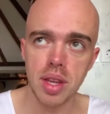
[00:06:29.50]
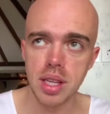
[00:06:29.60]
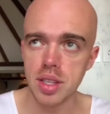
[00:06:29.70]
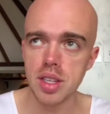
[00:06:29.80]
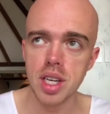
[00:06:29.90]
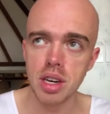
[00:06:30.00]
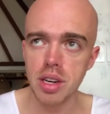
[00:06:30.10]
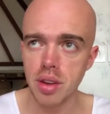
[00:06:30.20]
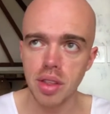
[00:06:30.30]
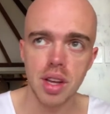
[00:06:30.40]
in this
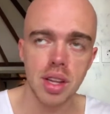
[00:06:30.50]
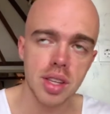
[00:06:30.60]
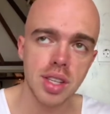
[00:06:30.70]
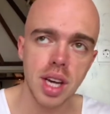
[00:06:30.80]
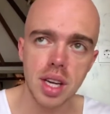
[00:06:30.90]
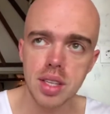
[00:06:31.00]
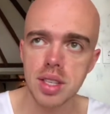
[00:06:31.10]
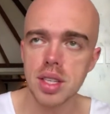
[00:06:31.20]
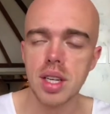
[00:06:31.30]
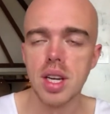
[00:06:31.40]
scenario, think this
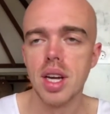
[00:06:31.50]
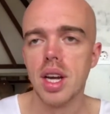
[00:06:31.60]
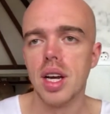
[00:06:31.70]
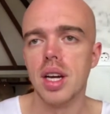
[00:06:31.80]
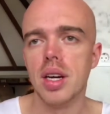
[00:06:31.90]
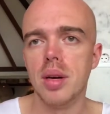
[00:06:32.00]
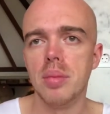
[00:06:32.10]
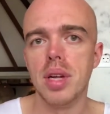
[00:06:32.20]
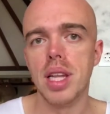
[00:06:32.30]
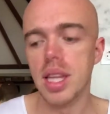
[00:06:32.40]
case,
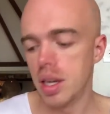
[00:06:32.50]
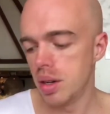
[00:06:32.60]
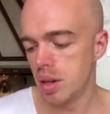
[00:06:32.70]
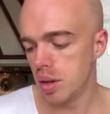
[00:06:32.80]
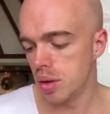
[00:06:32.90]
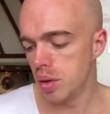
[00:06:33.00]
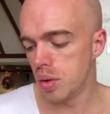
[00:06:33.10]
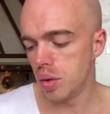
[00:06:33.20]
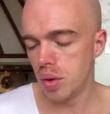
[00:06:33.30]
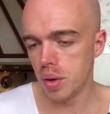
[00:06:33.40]
but then
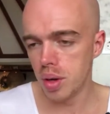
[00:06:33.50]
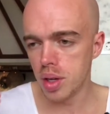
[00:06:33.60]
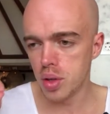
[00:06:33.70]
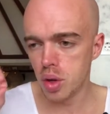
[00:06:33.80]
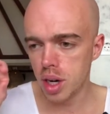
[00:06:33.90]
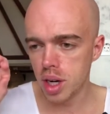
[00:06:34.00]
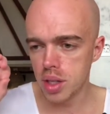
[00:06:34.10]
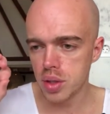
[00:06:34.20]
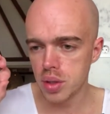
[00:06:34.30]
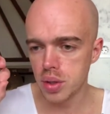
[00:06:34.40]
trying
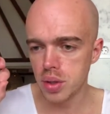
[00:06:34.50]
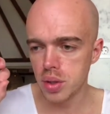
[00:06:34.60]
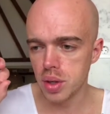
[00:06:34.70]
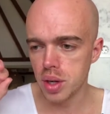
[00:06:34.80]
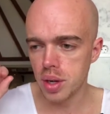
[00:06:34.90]
to